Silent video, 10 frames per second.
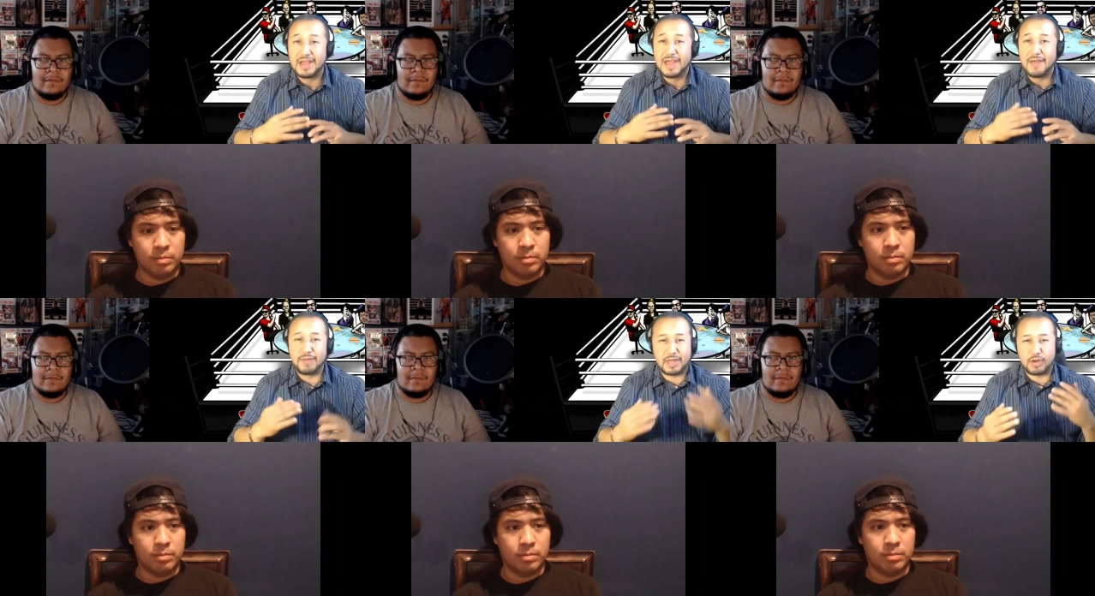
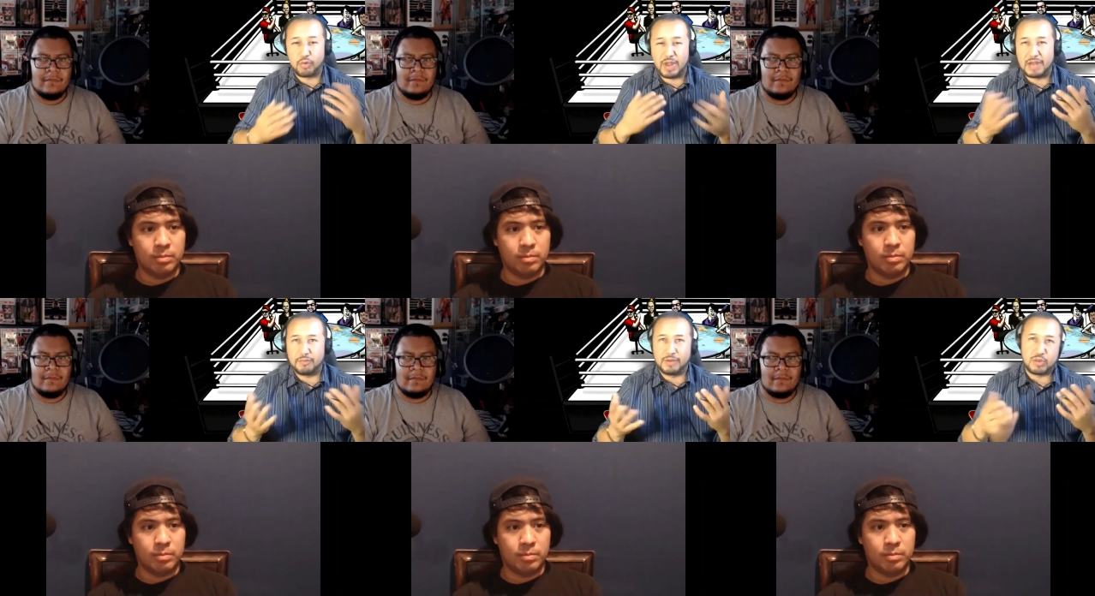Speaker 1: We can
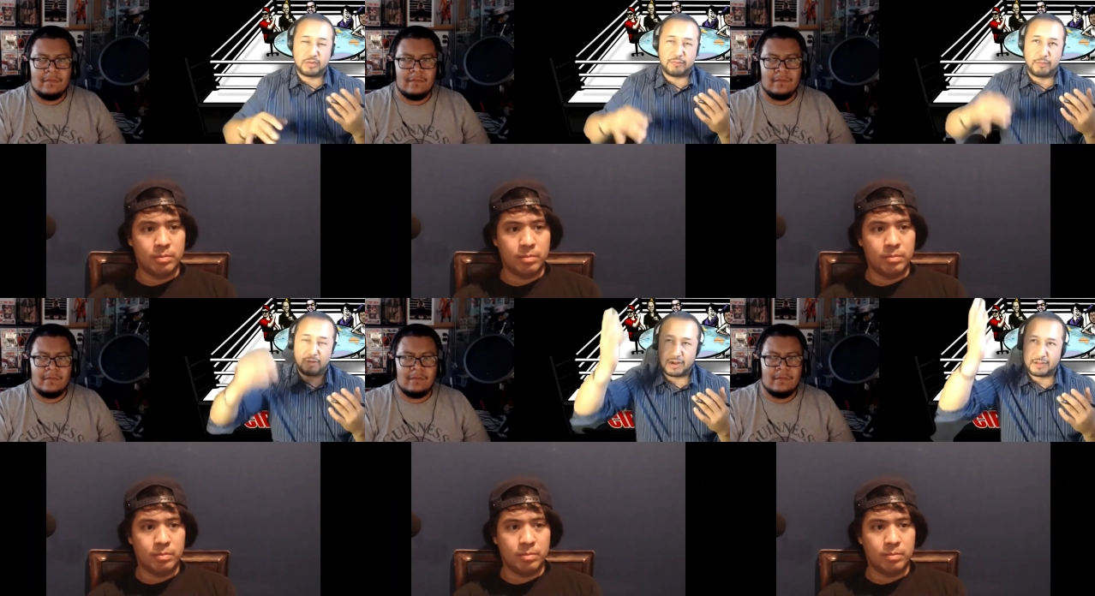grade which ones from
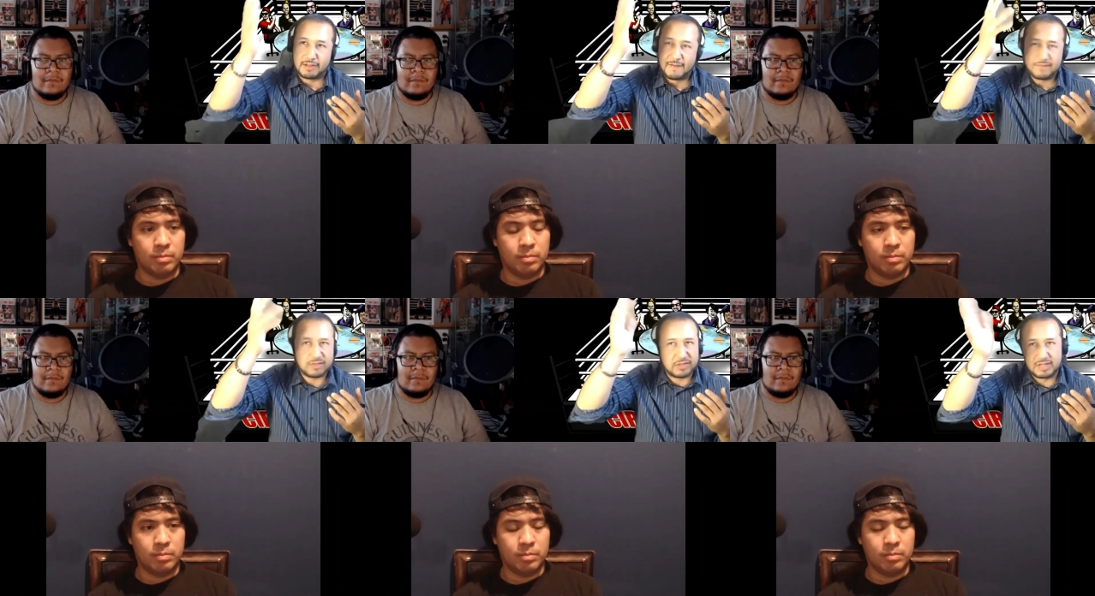our
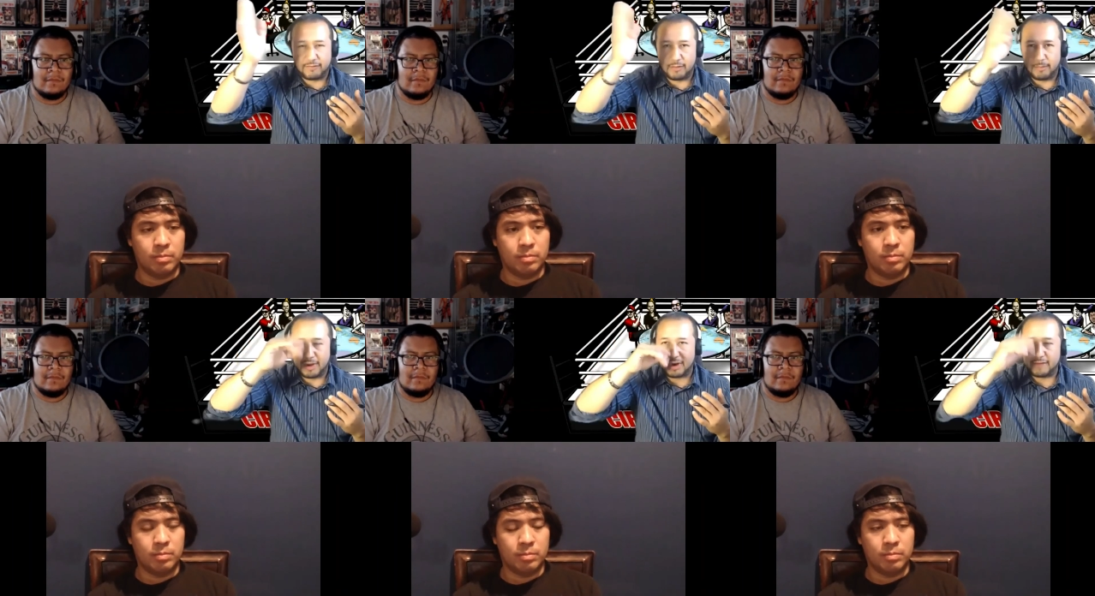from the from
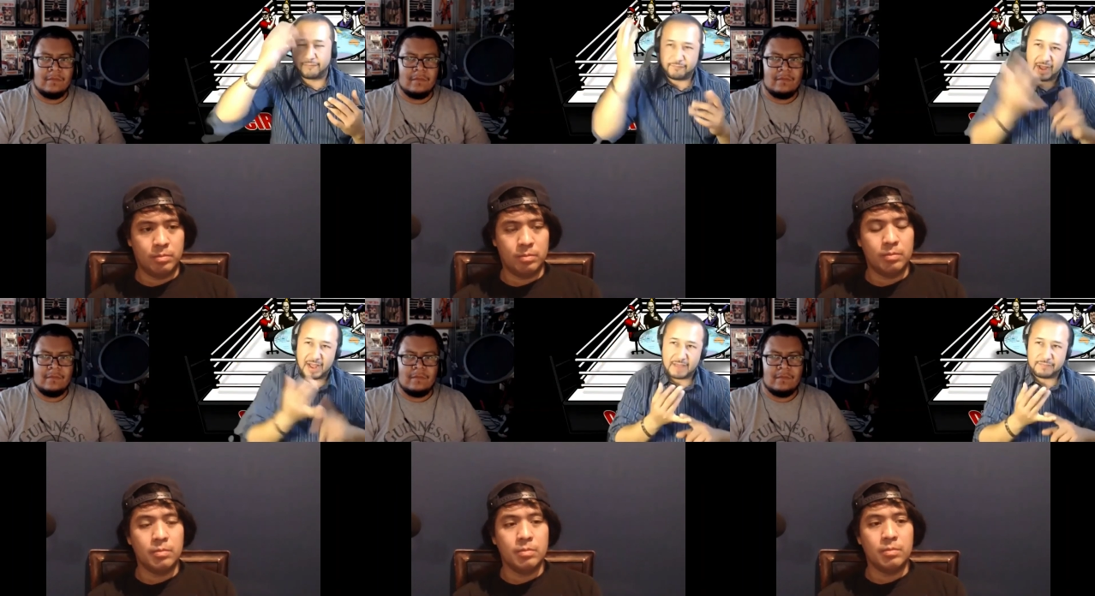like our
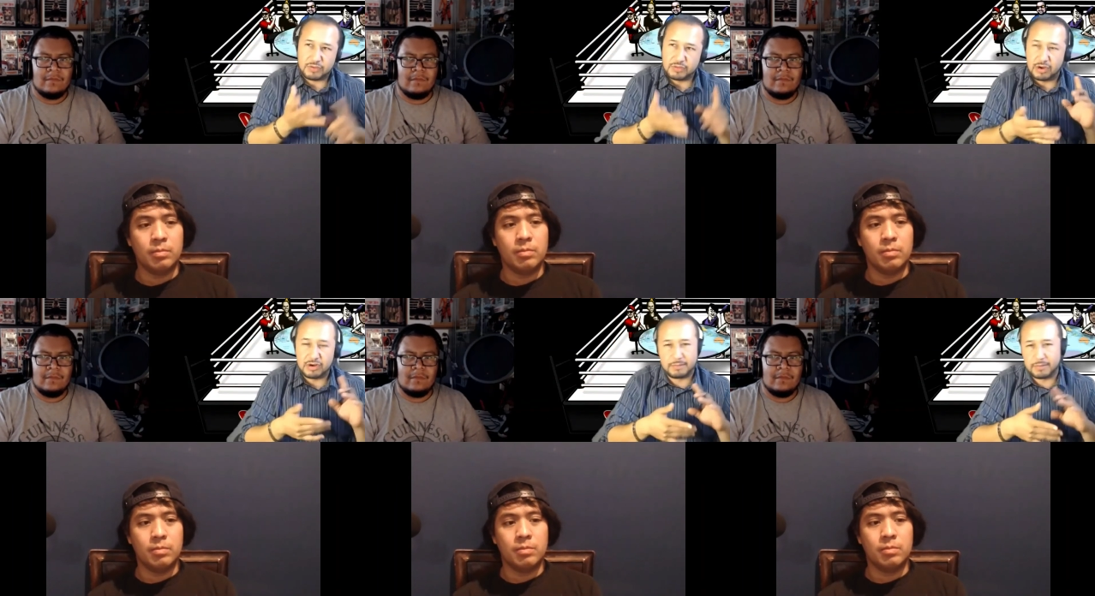five to
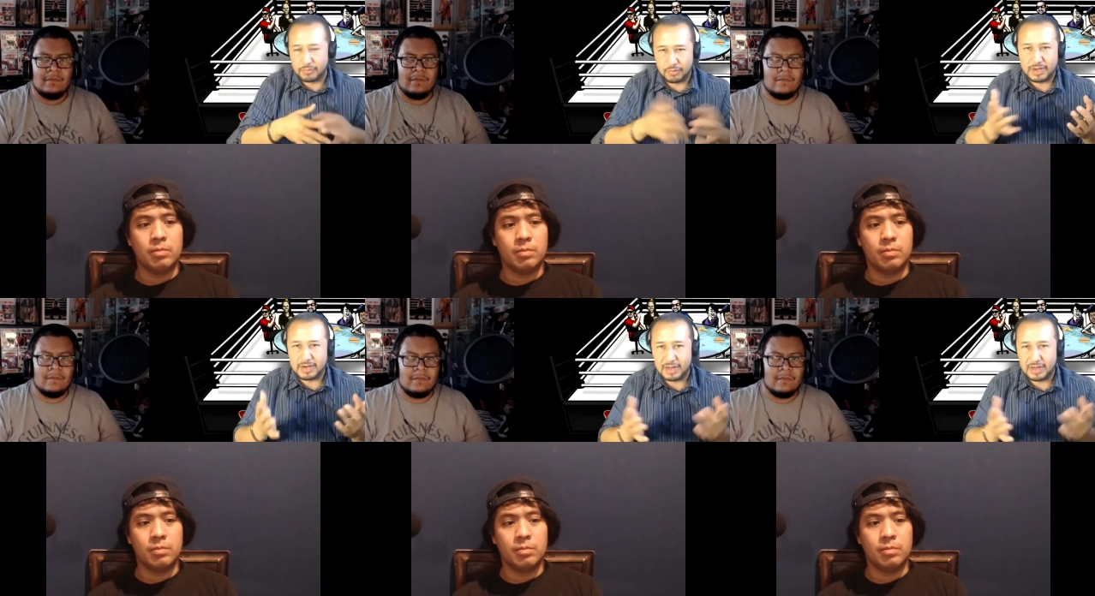our number one.